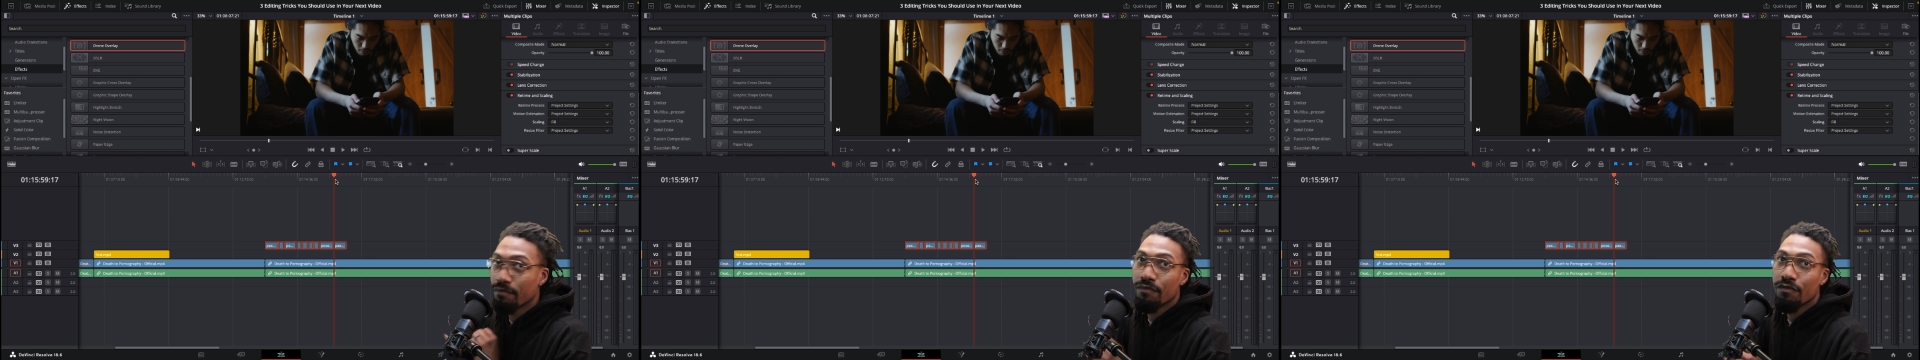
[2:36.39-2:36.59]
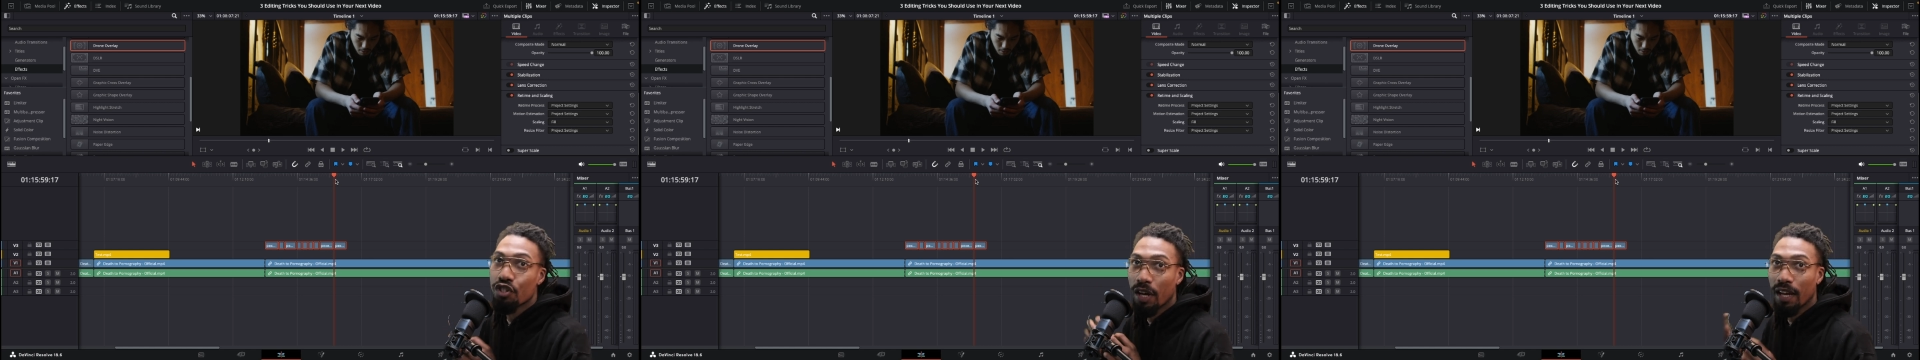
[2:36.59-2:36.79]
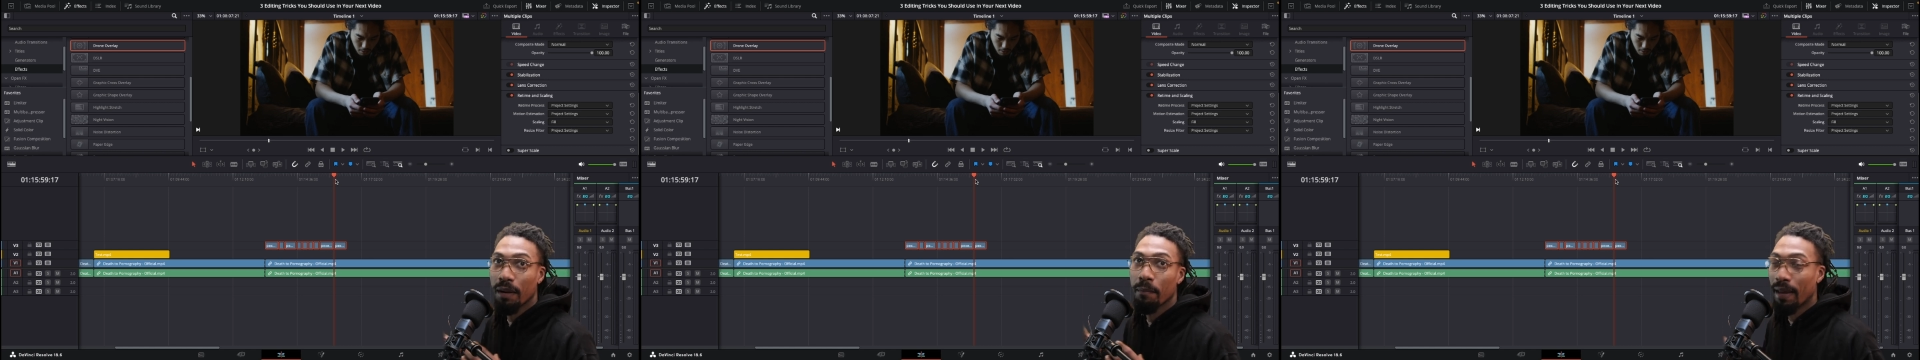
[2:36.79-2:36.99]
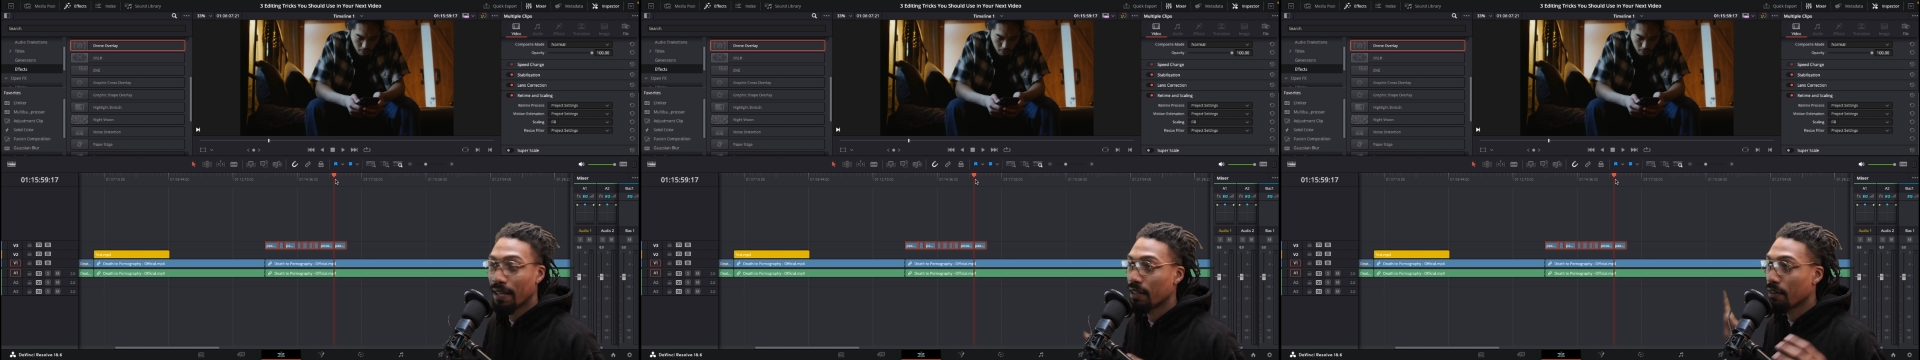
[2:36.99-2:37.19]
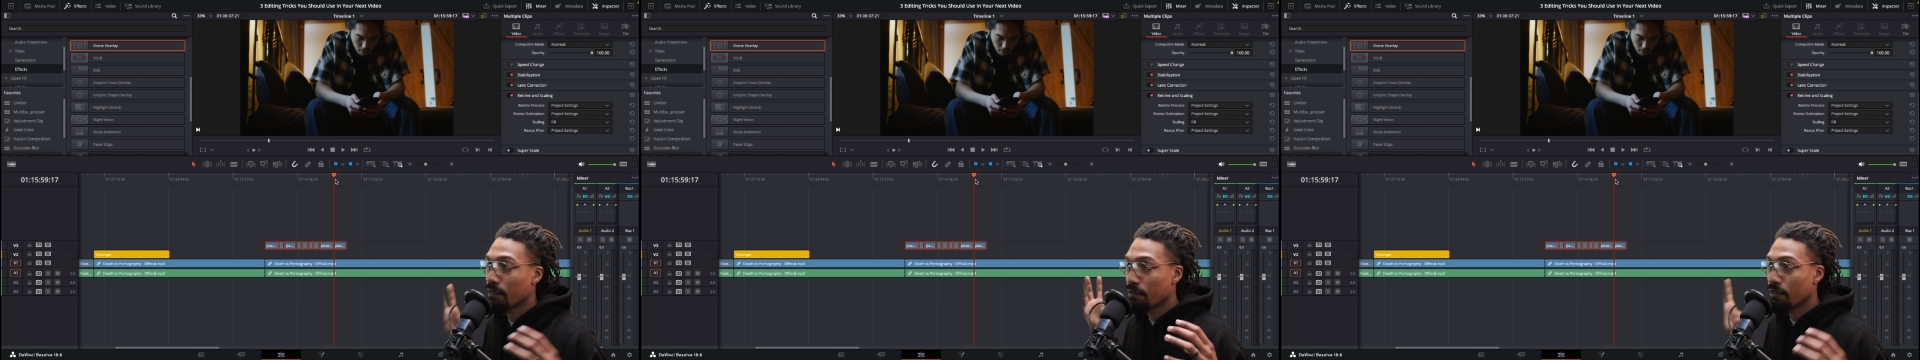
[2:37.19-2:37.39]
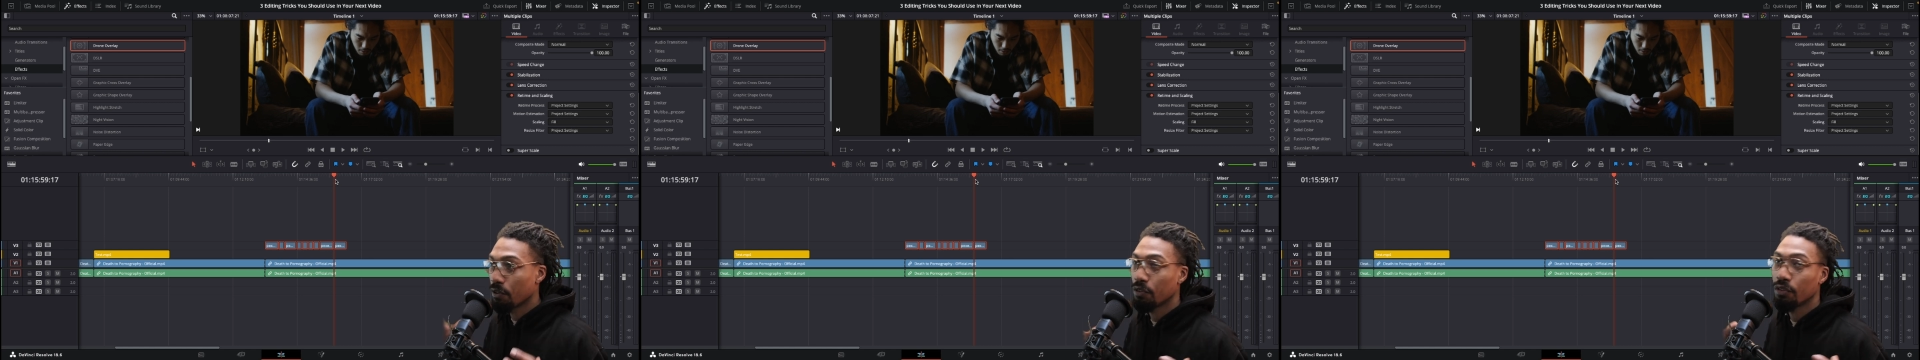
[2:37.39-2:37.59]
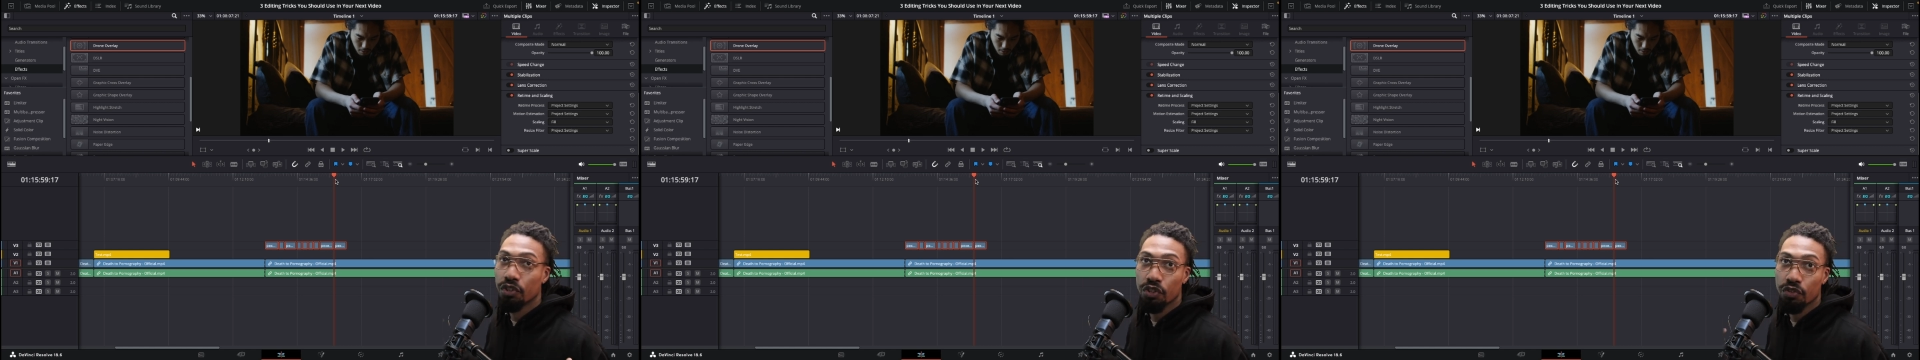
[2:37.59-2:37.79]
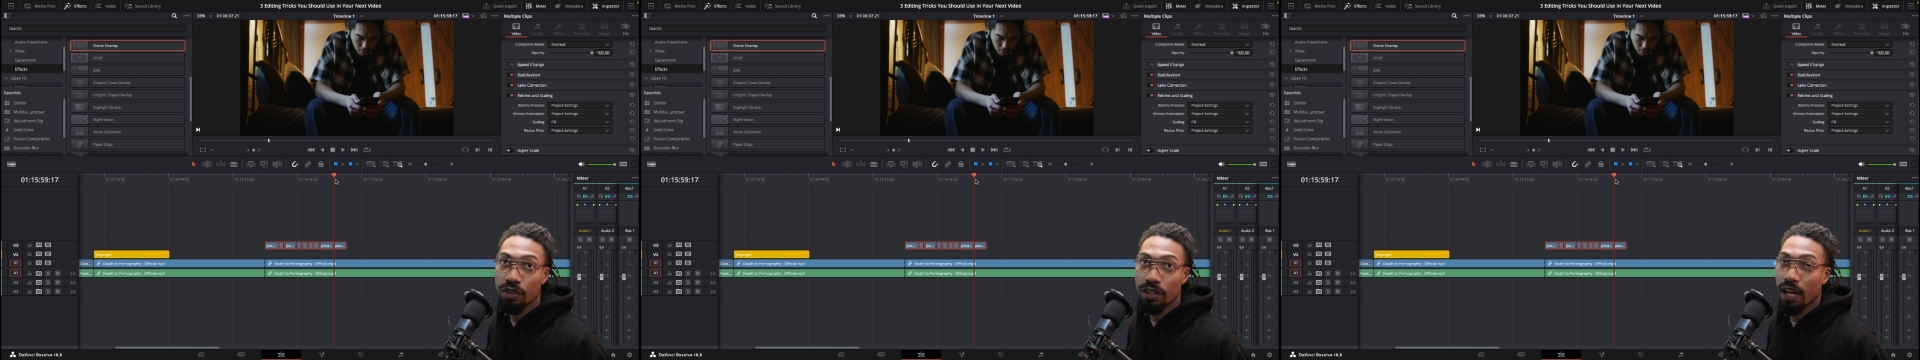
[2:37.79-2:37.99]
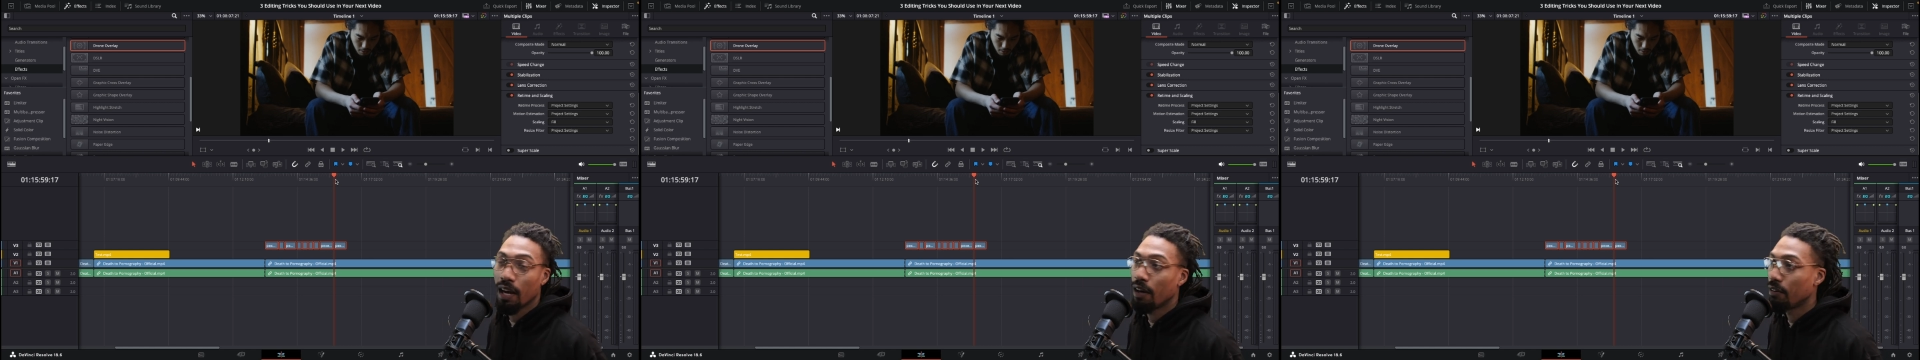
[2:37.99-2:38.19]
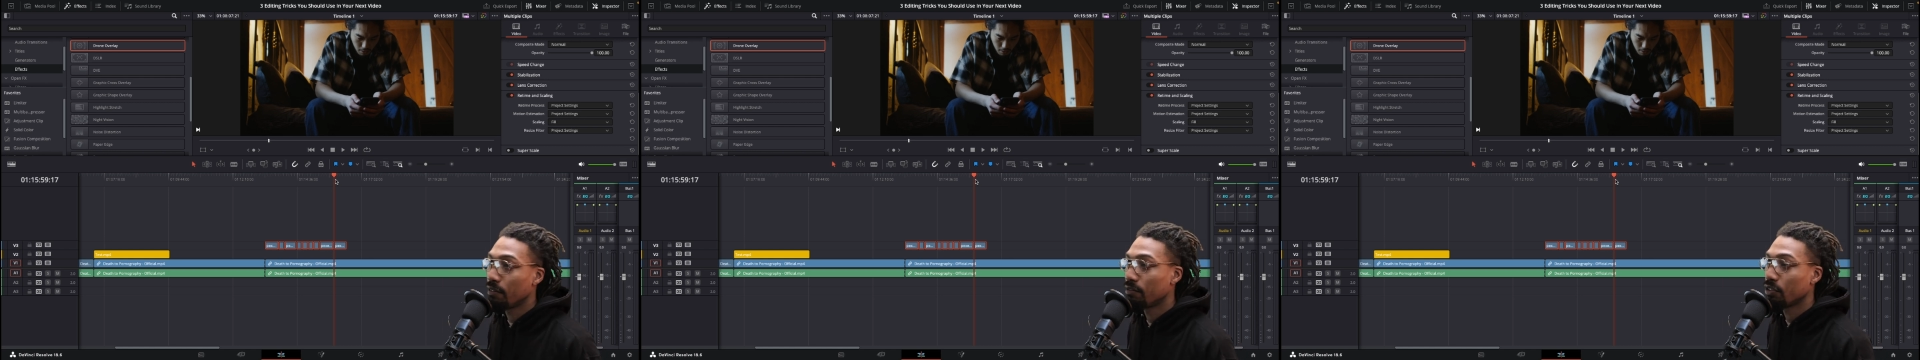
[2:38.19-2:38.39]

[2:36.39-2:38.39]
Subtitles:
try to make it fill the screen out.